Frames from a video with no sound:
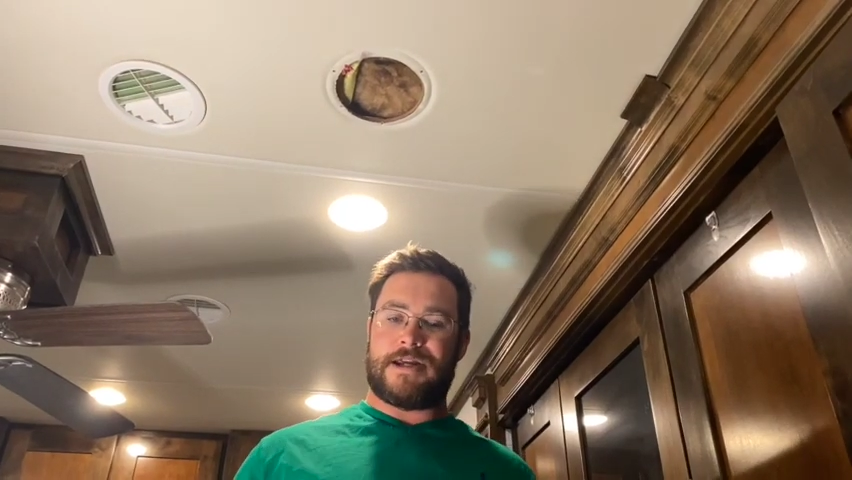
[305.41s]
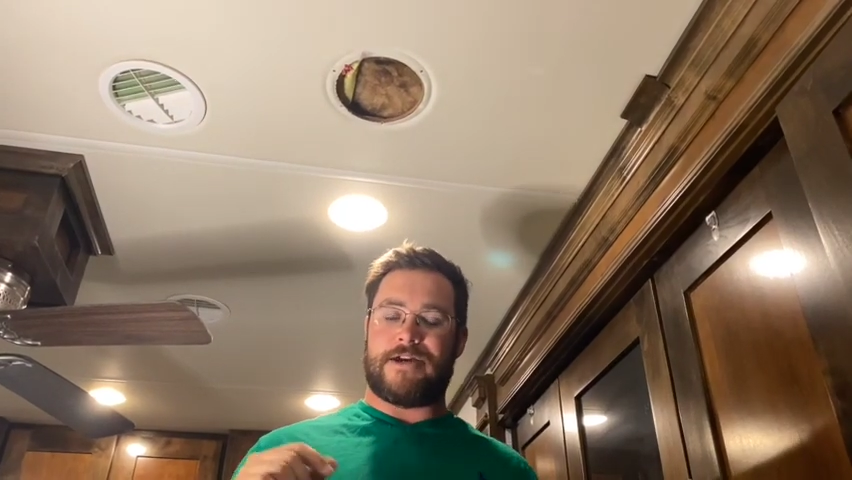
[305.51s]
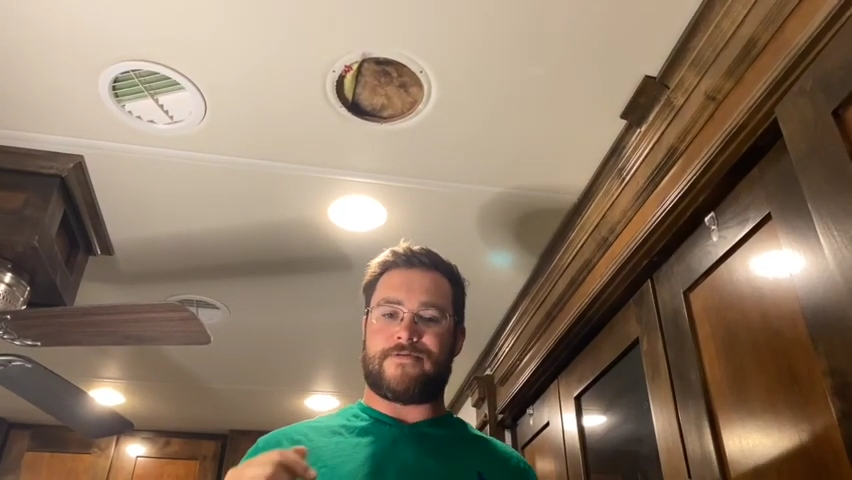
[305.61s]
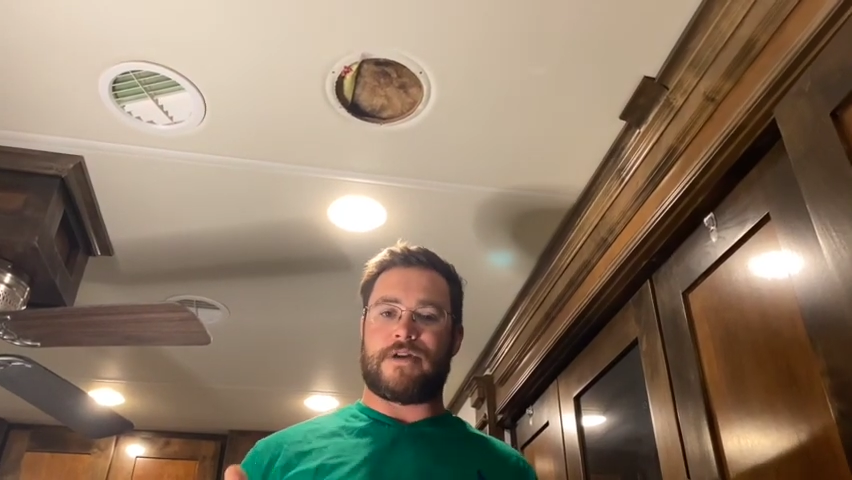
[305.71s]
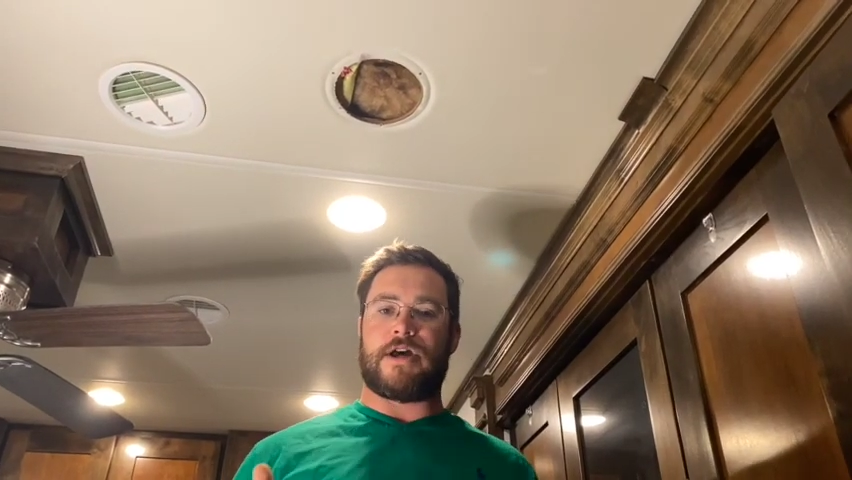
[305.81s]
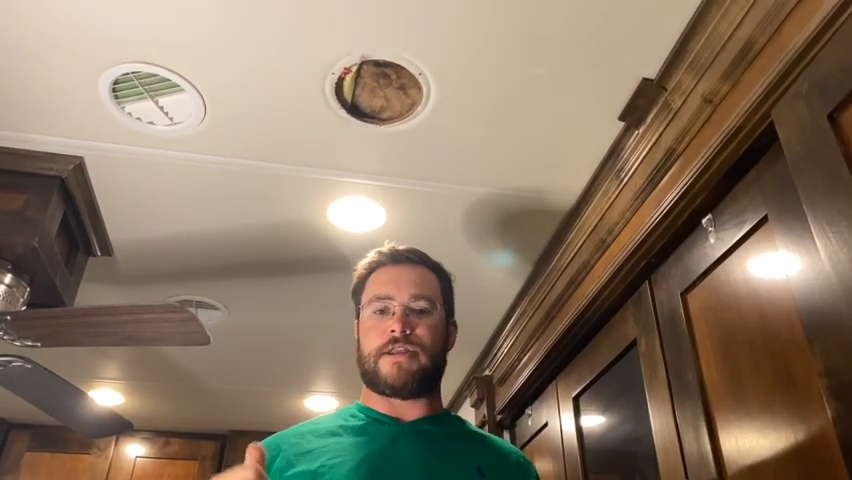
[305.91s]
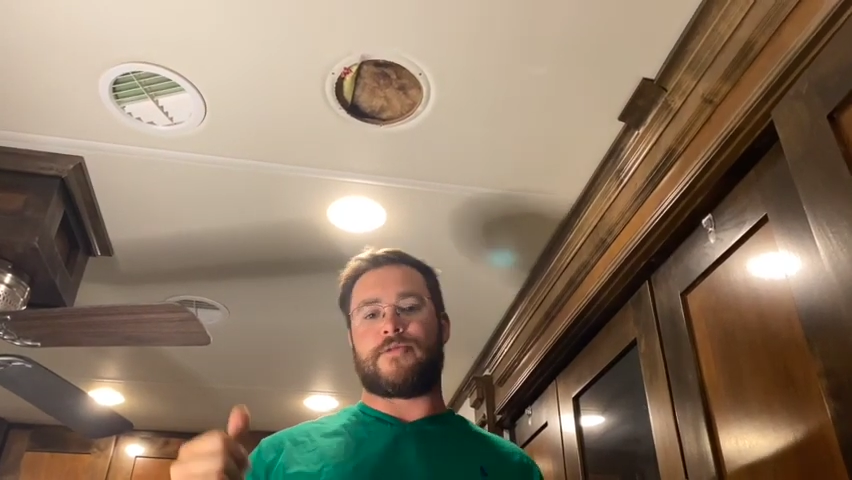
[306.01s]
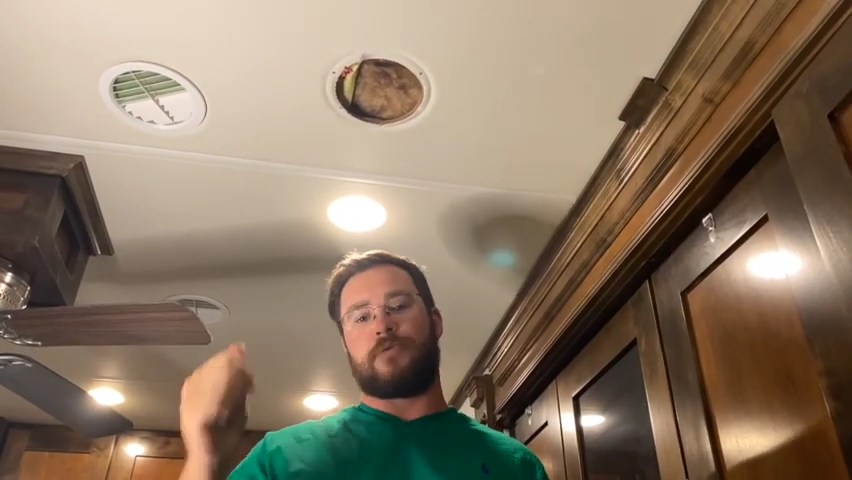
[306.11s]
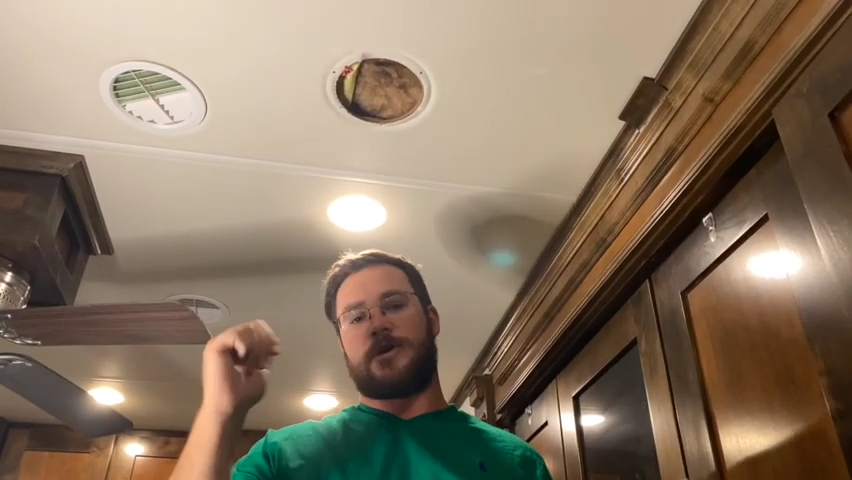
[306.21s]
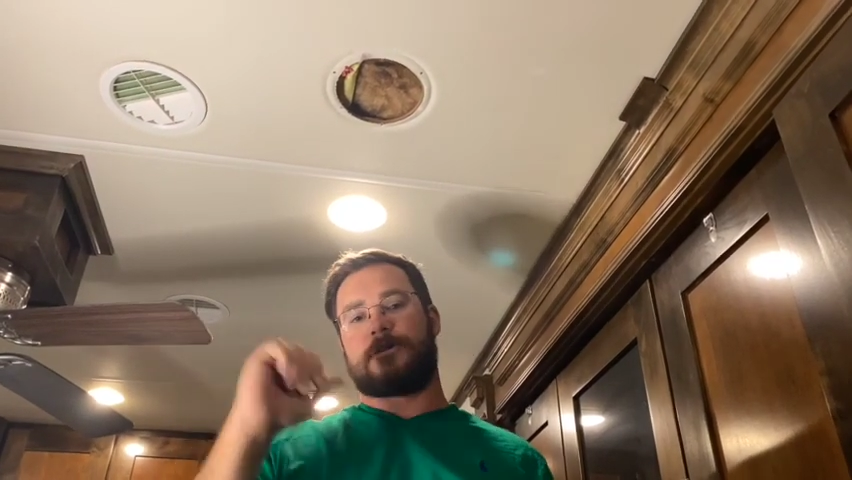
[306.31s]
If not,
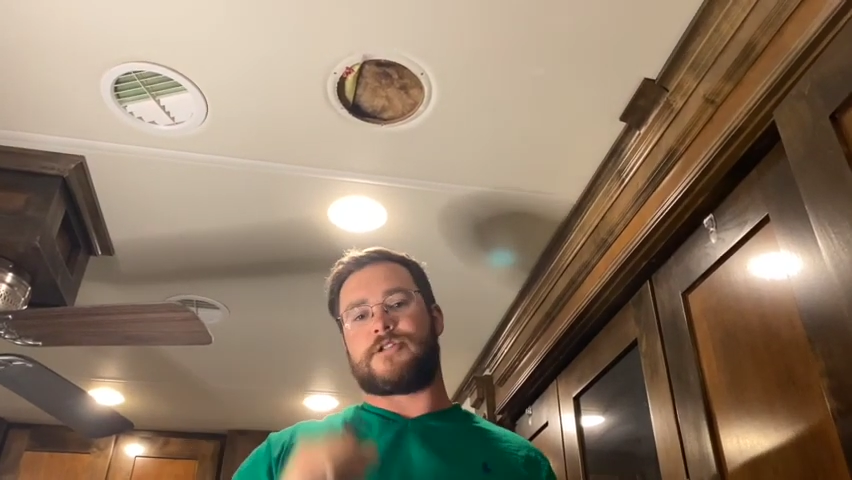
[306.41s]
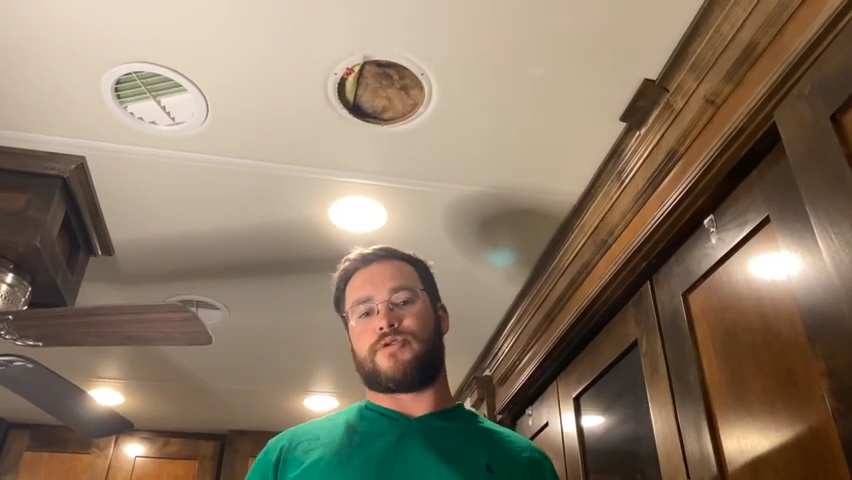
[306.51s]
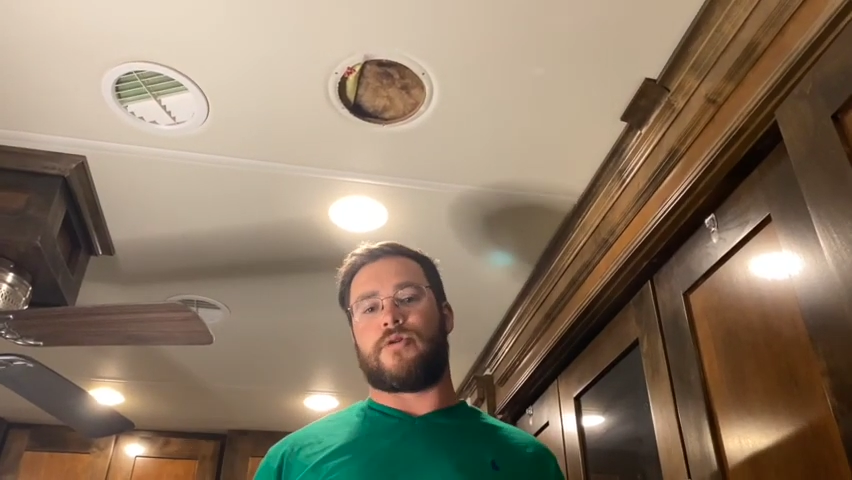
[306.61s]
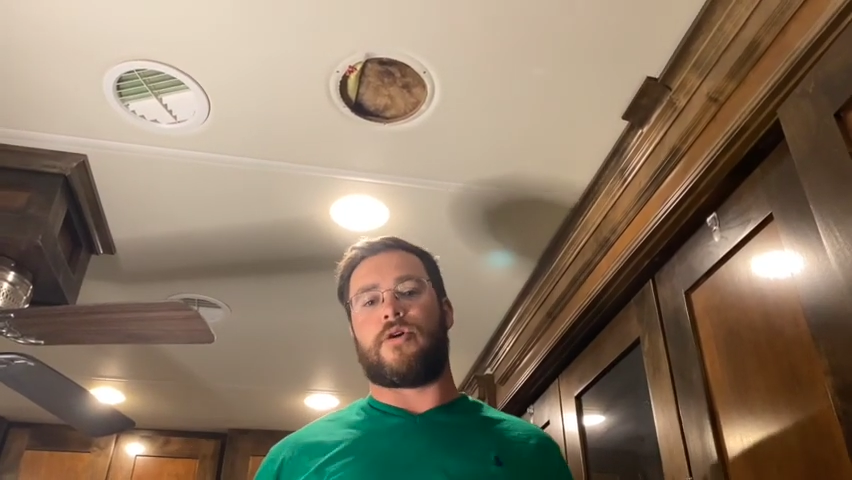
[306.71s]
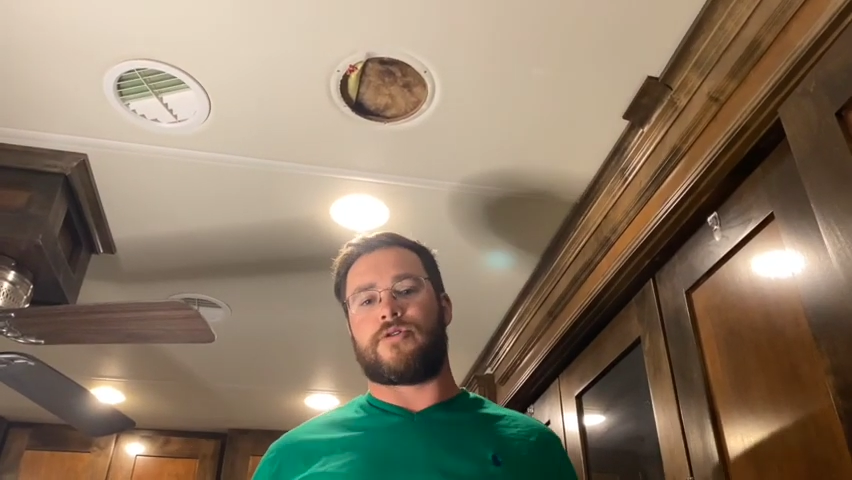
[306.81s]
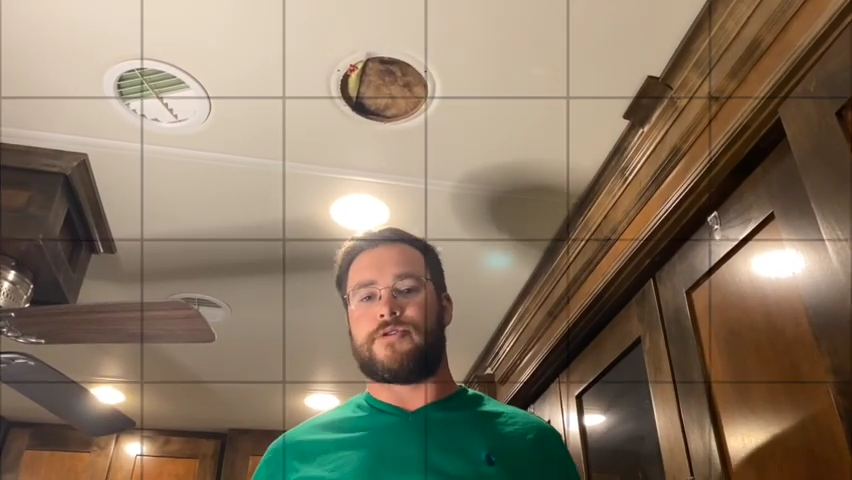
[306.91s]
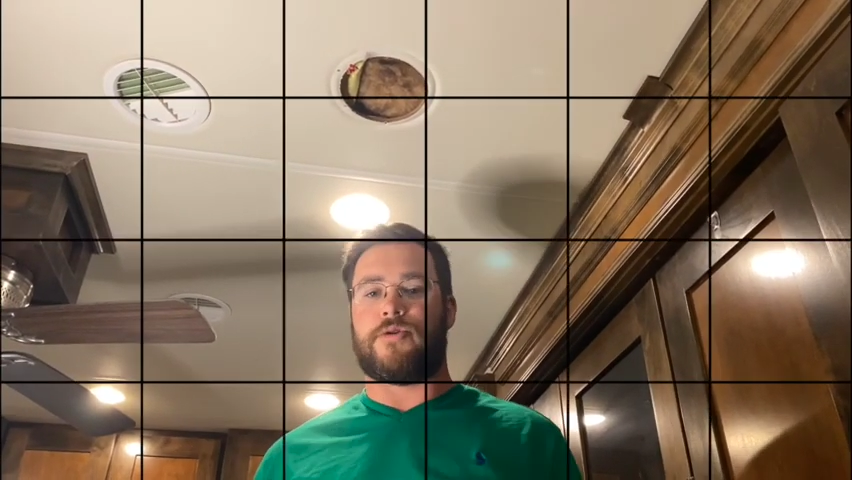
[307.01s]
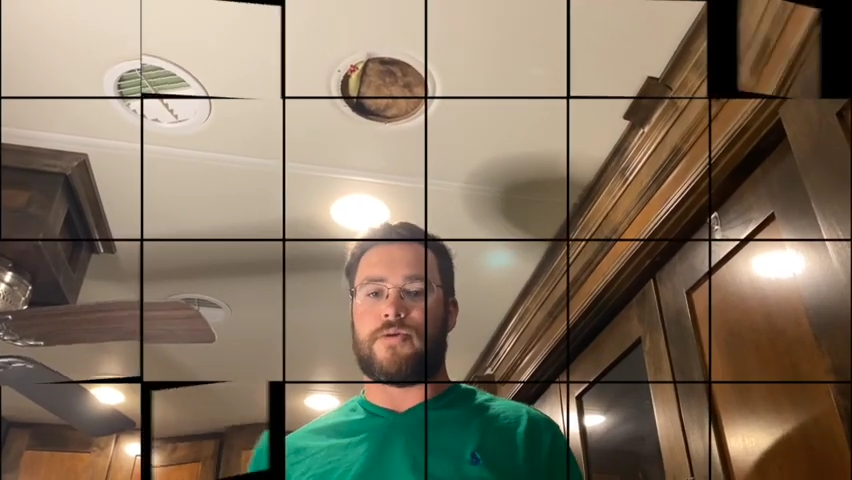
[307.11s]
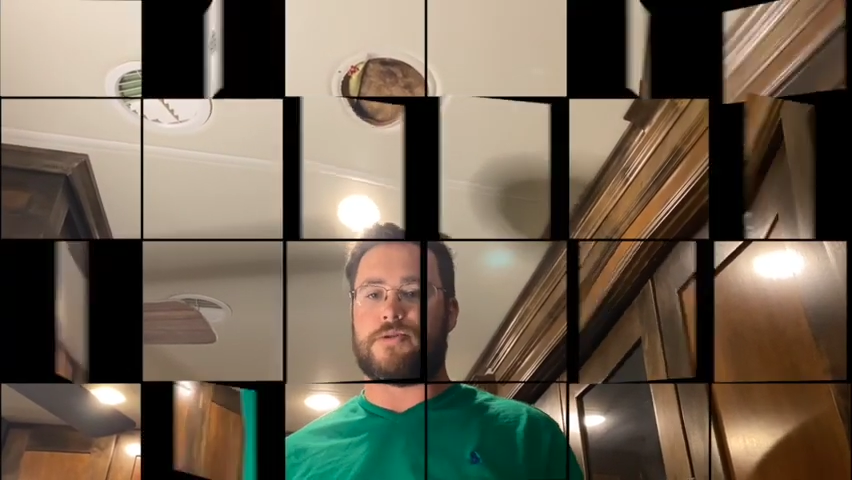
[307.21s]
then we'll have to drill all new holes.